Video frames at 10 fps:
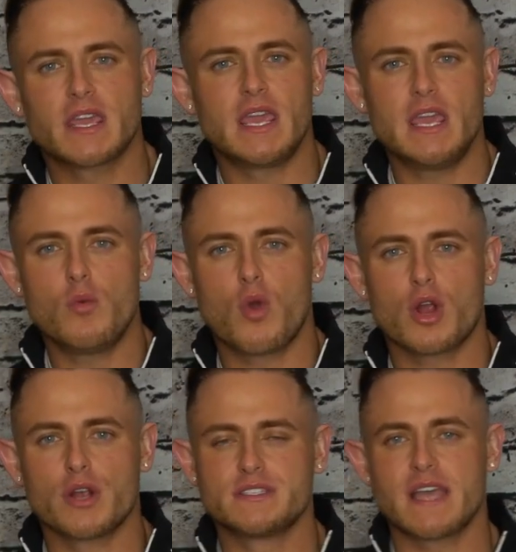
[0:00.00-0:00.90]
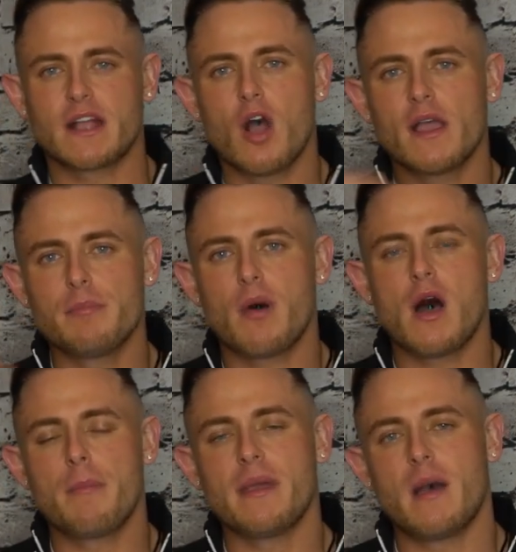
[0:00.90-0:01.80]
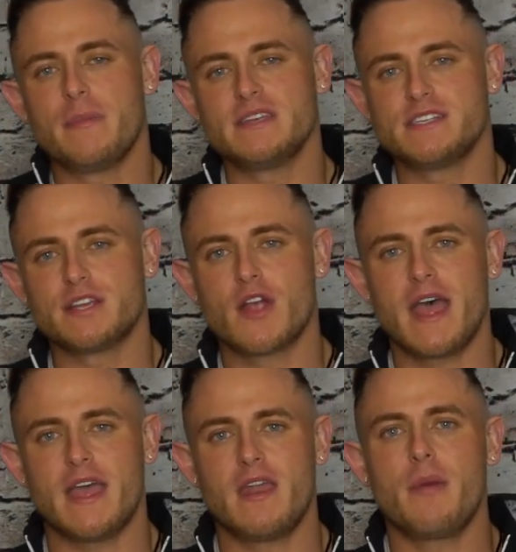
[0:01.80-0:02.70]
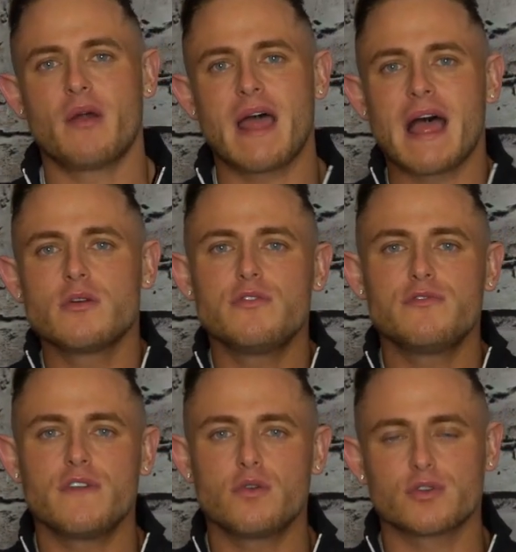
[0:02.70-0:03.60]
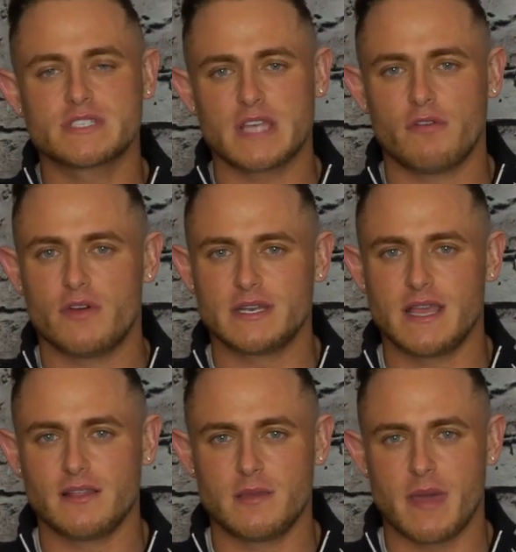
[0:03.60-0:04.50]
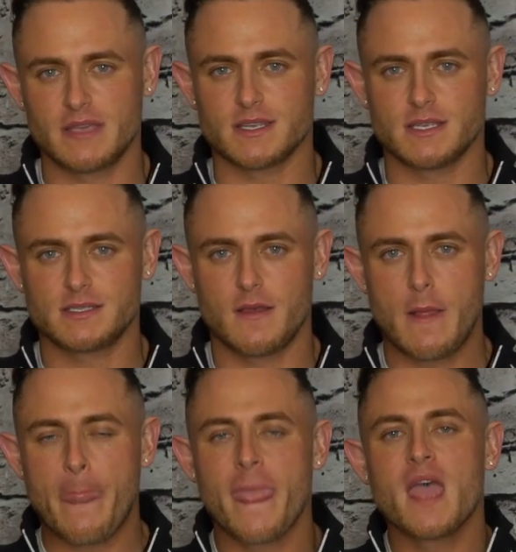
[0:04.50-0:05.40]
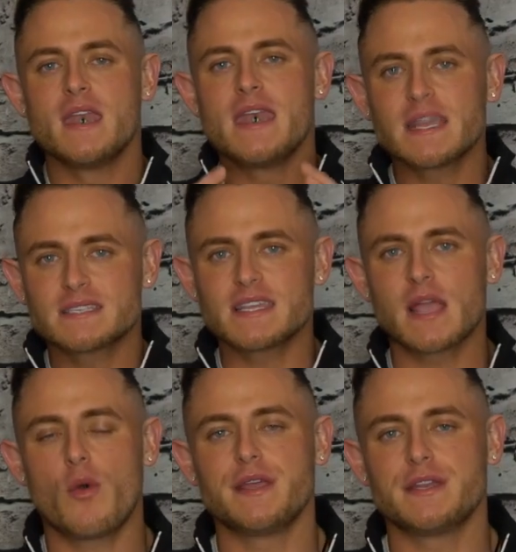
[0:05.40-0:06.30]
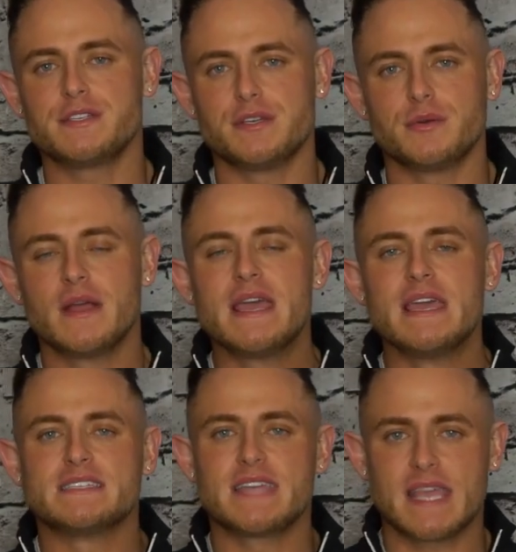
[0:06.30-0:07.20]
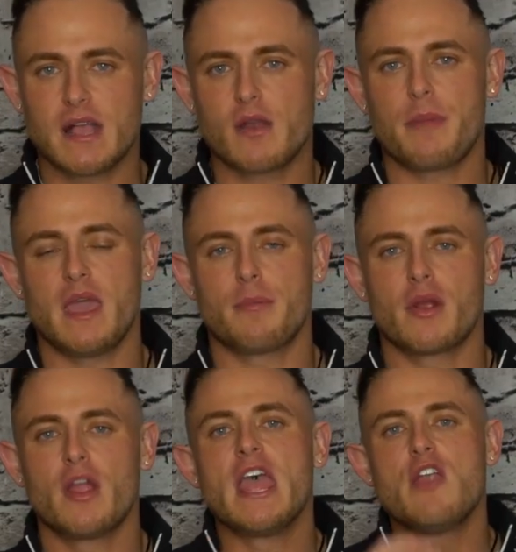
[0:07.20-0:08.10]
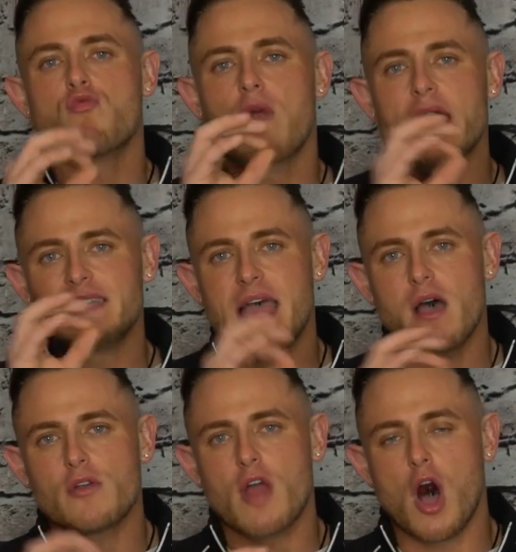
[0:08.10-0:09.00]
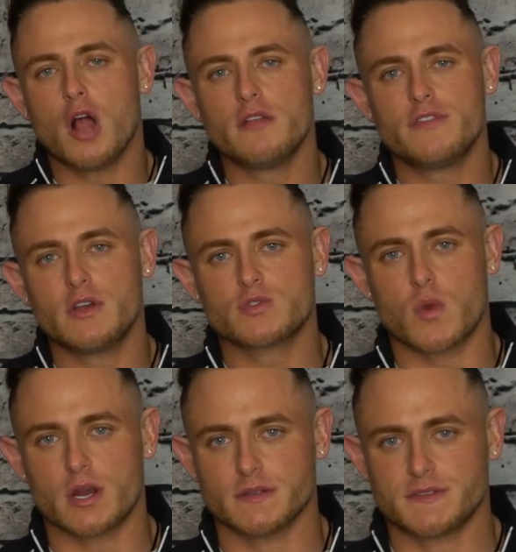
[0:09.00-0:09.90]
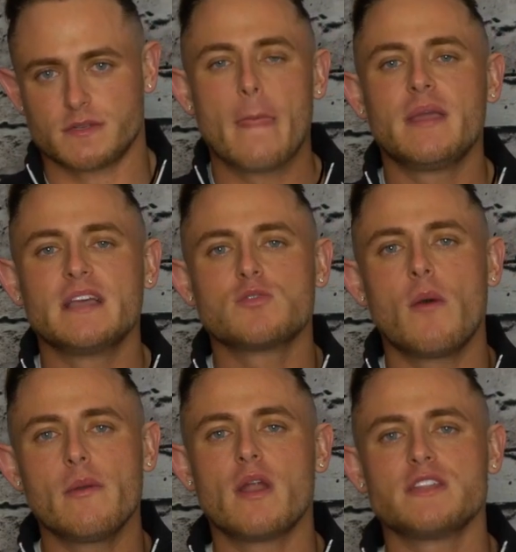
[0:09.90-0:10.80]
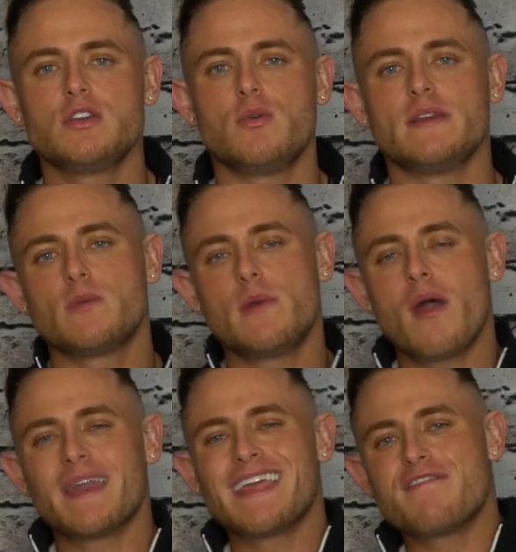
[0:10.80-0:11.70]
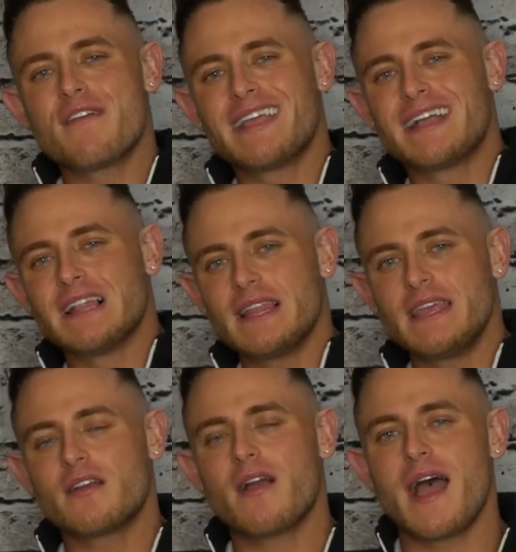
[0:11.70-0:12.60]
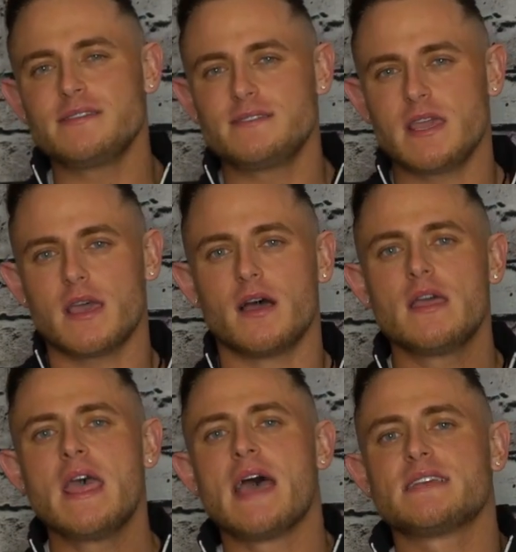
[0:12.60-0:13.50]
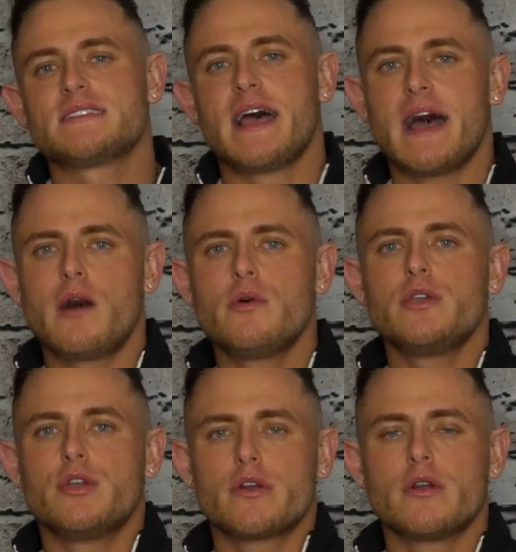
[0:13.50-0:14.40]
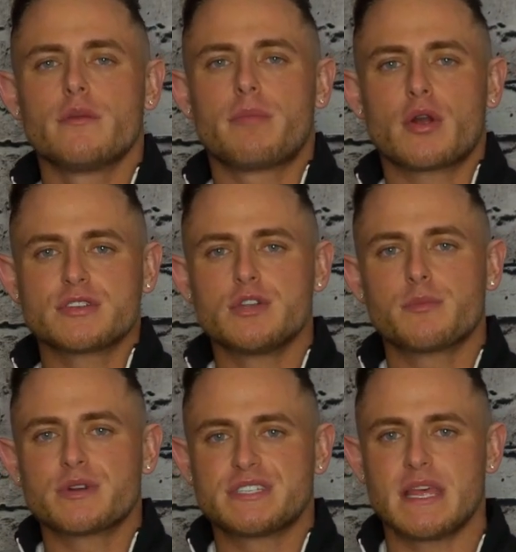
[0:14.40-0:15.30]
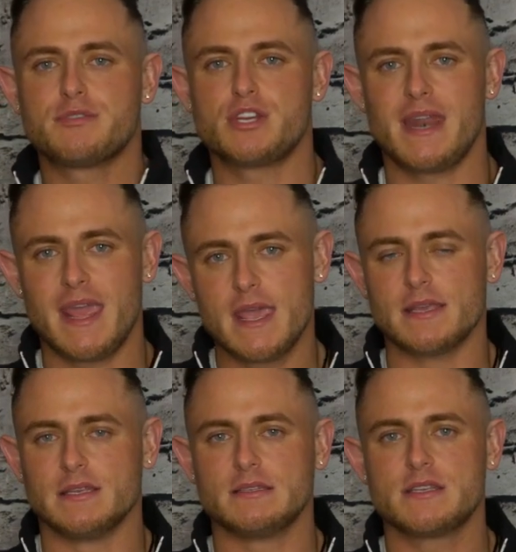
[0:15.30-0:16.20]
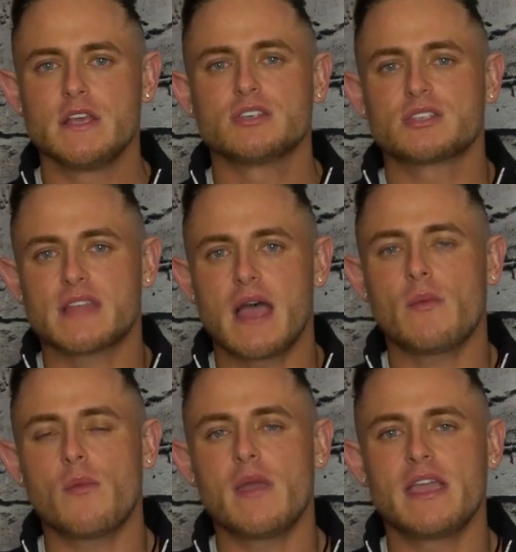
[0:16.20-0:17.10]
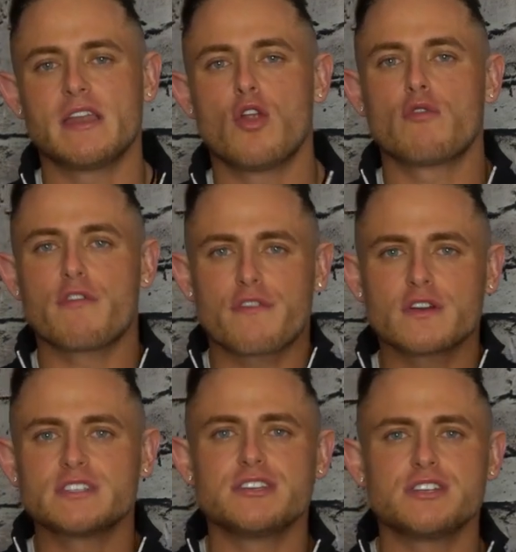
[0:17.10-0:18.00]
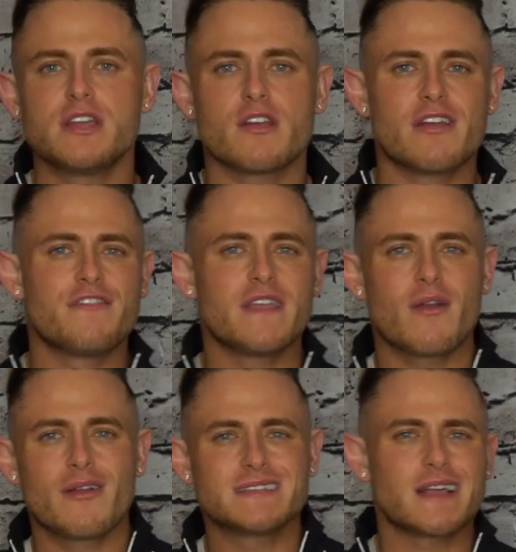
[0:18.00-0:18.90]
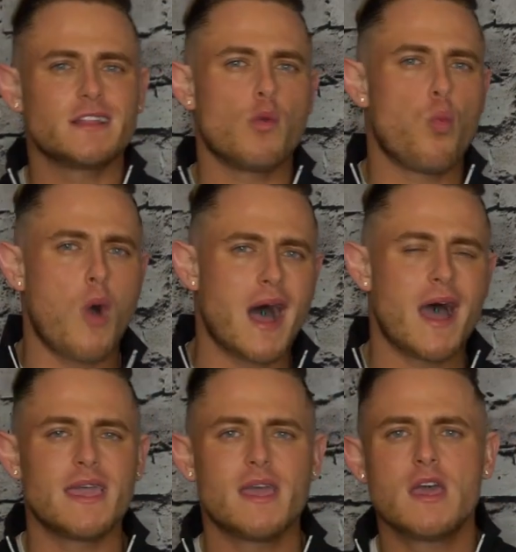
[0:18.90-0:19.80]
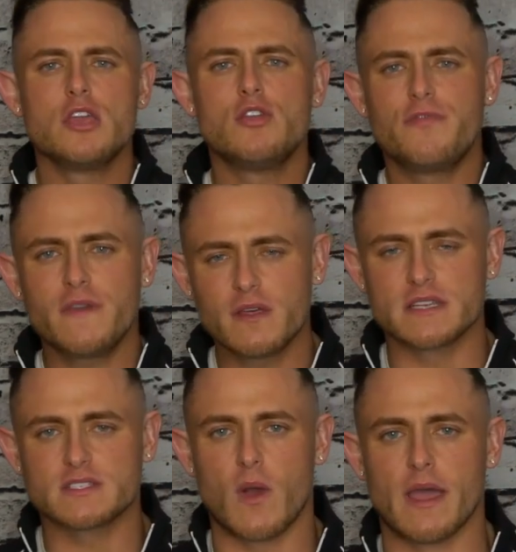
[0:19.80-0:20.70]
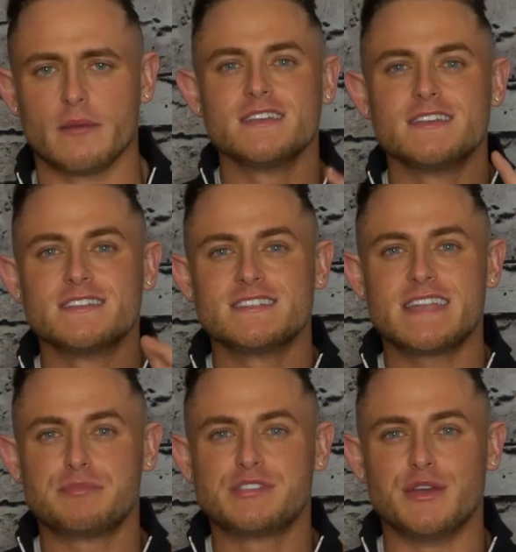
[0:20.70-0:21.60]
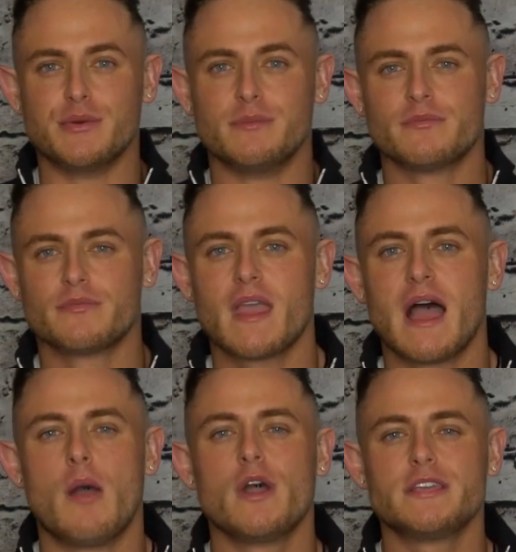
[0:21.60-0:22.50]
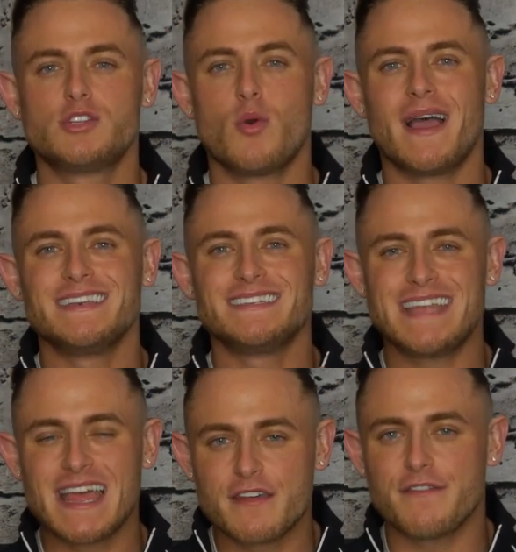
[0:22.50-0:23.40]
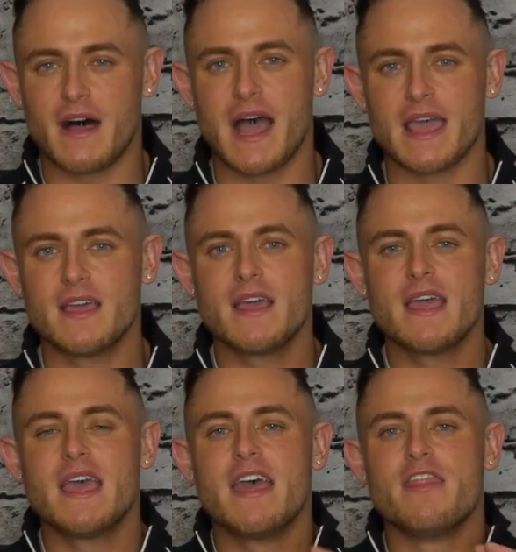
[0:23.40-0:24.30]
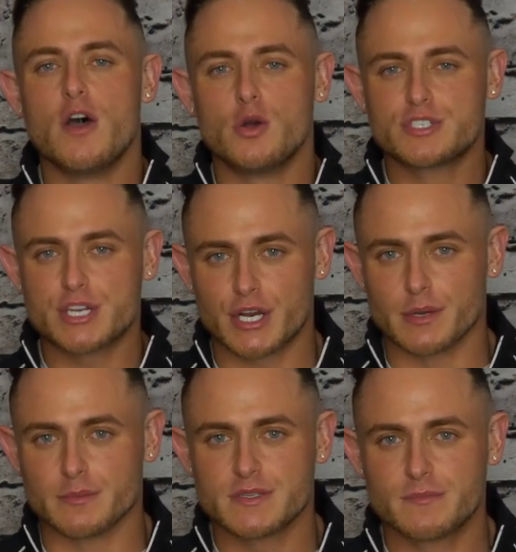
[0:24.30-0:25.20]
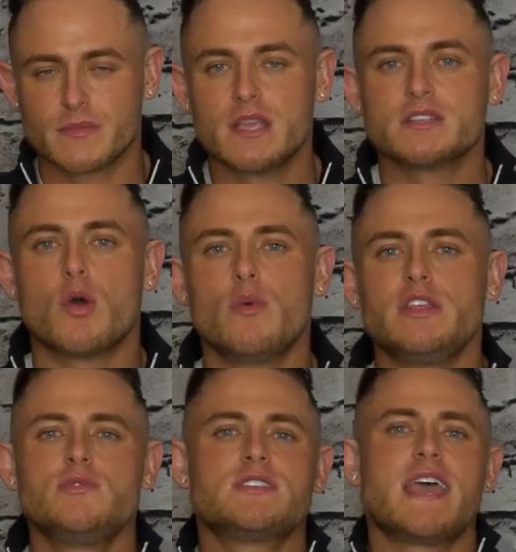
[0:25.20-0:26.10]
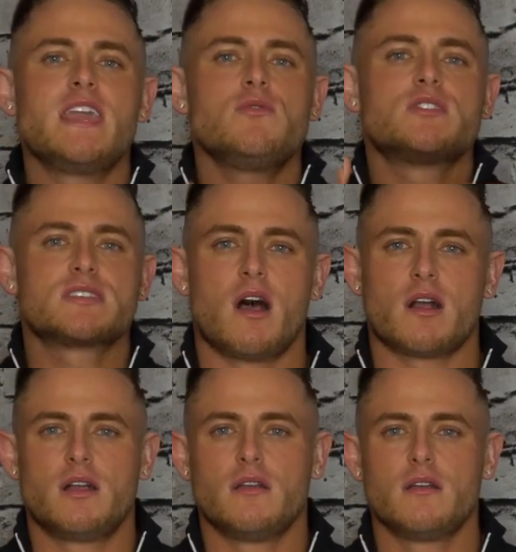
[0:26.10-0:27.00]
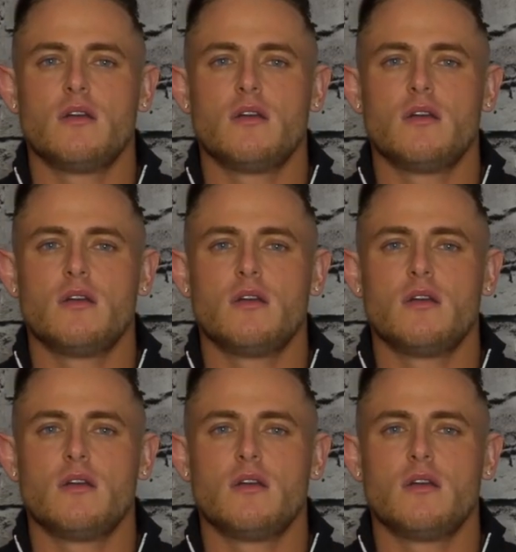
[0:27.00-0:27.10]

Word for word: keywords that keep popping up into your head about how you view yourself on a daily basis. Next thing I want you to do is take out a paper and write down all of those words. Because what we want to do is we want to get a very clear idea as to how your personal perception is so that way we can reverse engineer and figure out exactly why you feel this way. Step two, I want you to identify those terms. So when you say you suck,